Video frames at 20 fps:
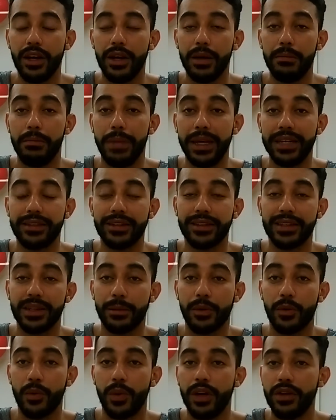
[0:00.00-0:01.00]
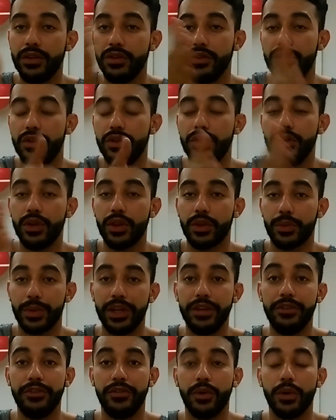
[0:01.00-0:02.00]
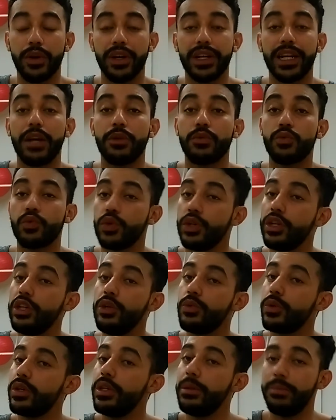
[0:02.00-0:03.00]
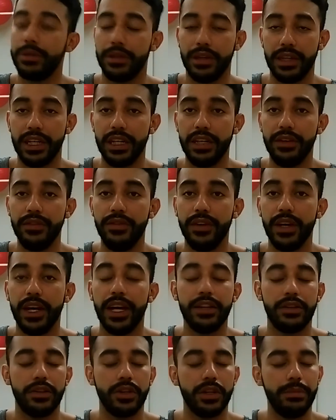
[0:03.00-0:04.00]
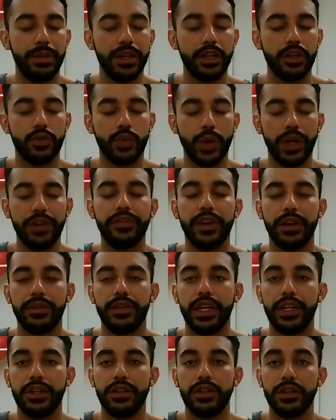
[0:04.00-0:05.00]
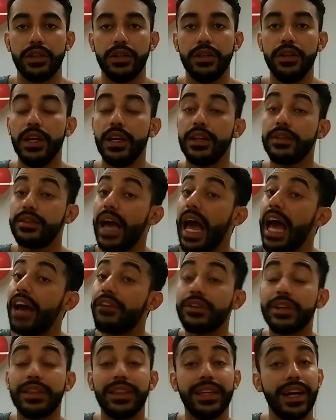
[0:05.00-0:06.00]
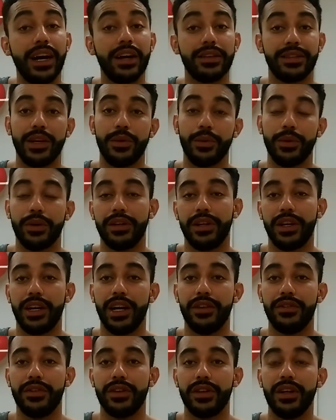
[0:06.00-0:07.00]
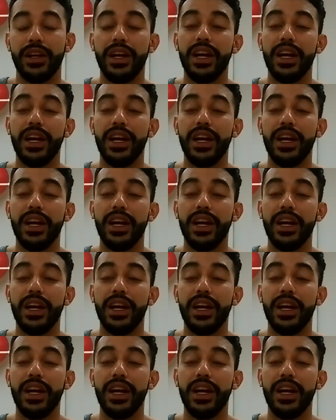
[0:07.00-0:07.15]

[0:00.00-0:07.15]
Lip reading: basics number 1, 2, 3, 4, and I really, really believe it's going to be a great foundation to everything else that we're going to cover.